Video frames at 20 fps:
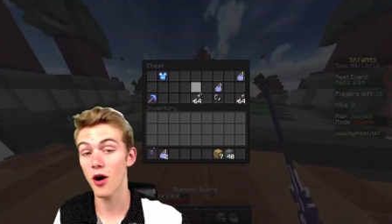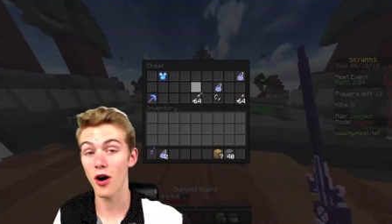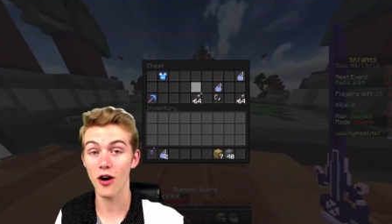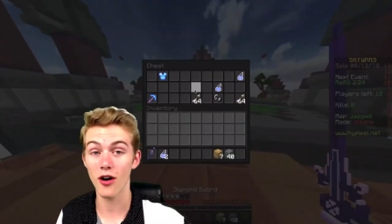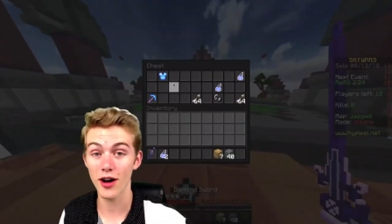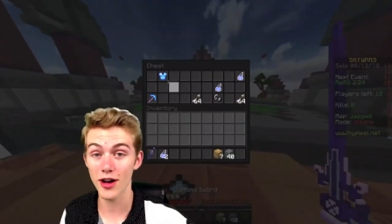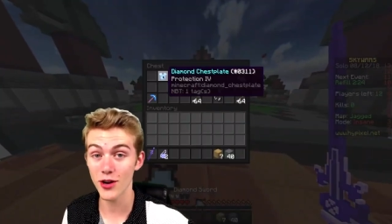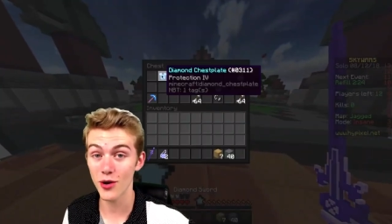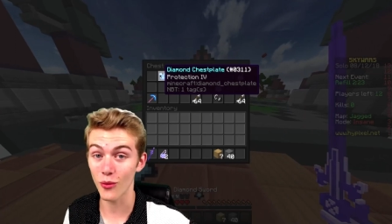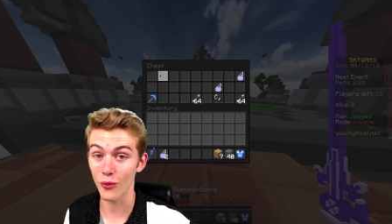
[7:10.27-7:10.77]

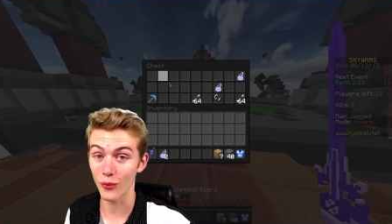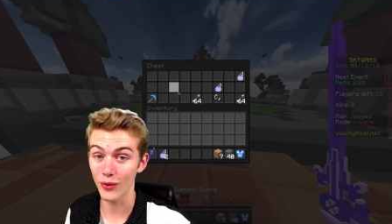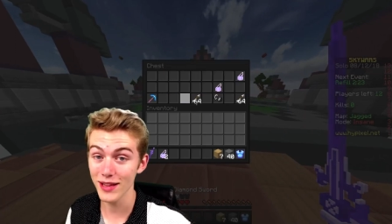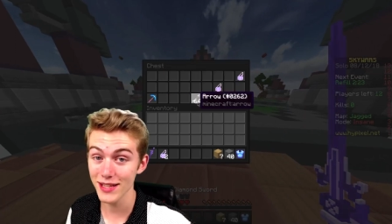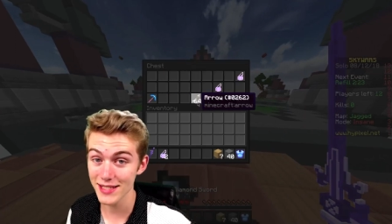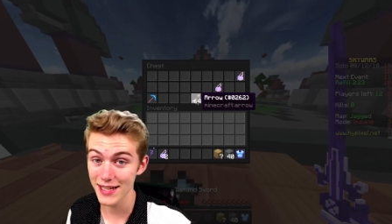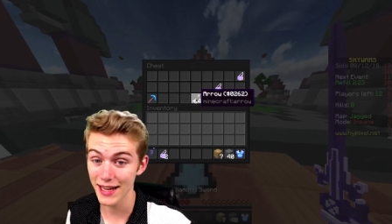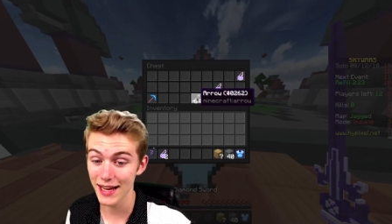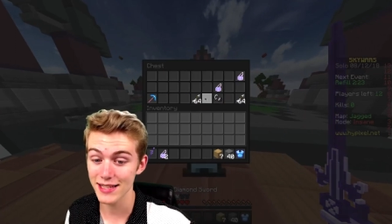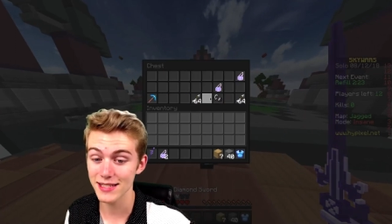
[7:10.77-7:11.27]
on
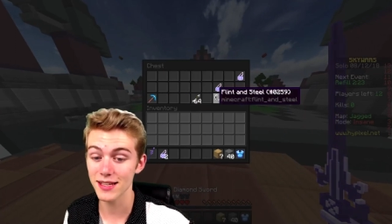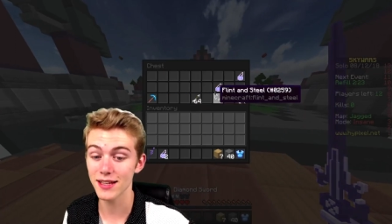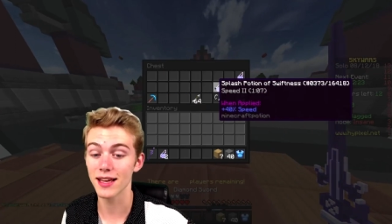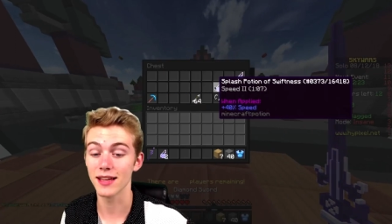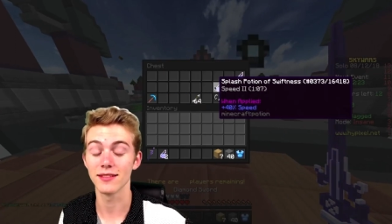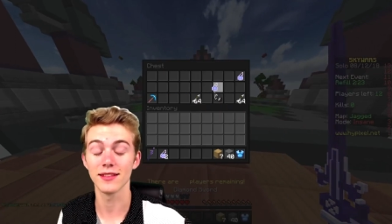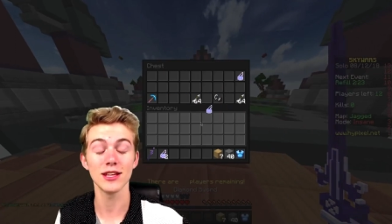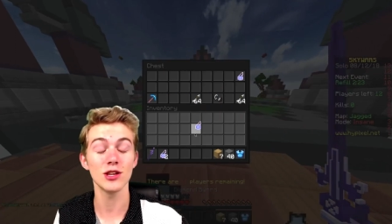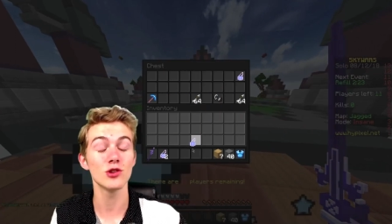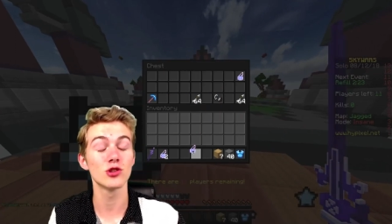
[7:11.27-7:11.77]
Wednesday, guys. Again,
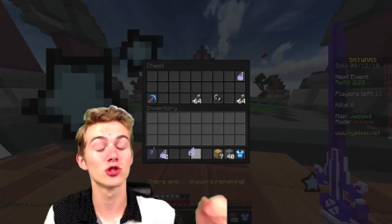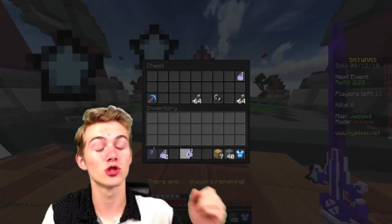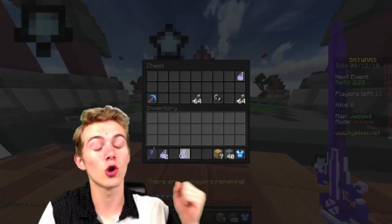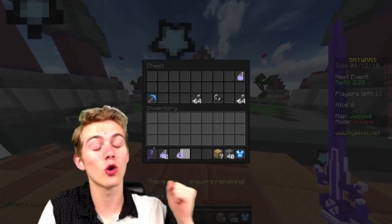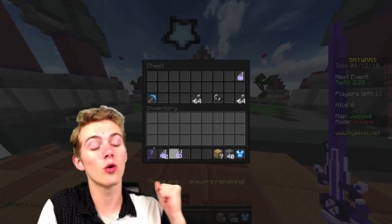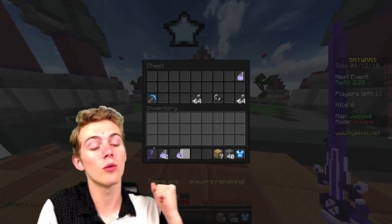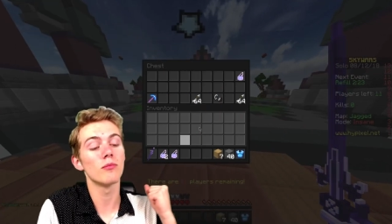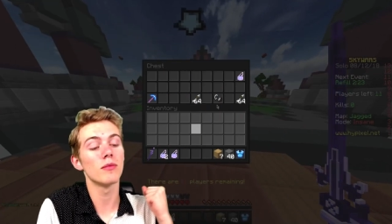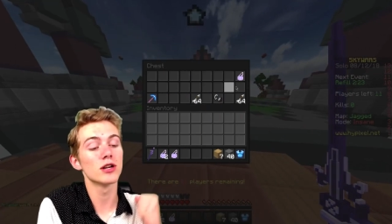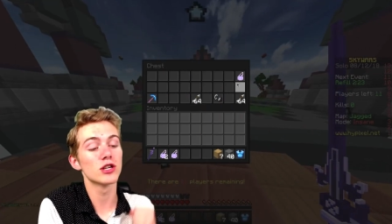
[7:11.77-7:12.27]
thank you
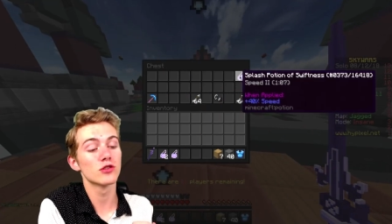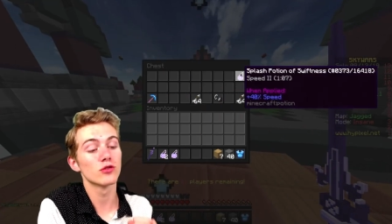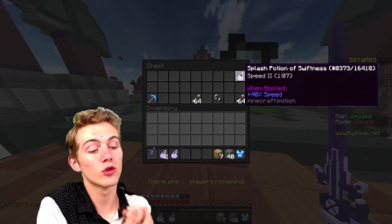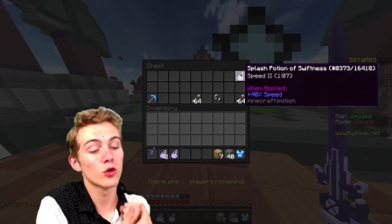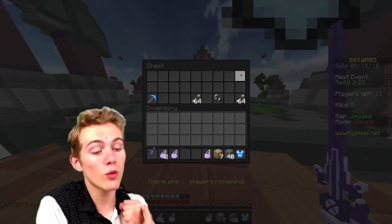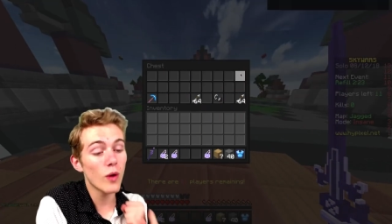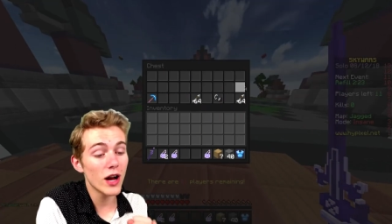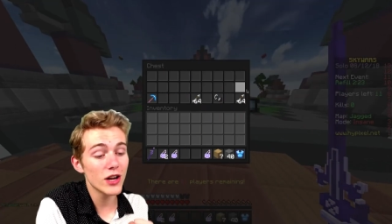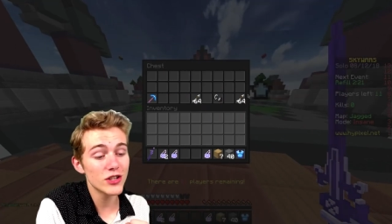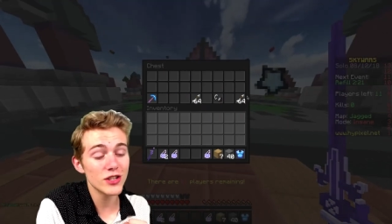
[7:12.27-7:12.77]
so much for
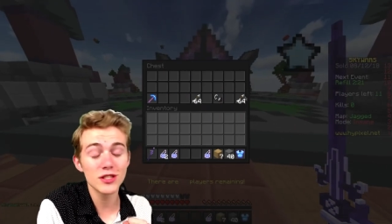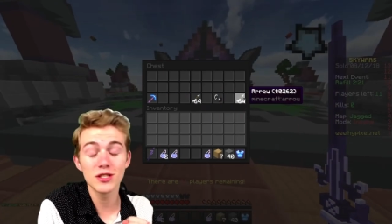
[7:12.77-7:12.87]
watching.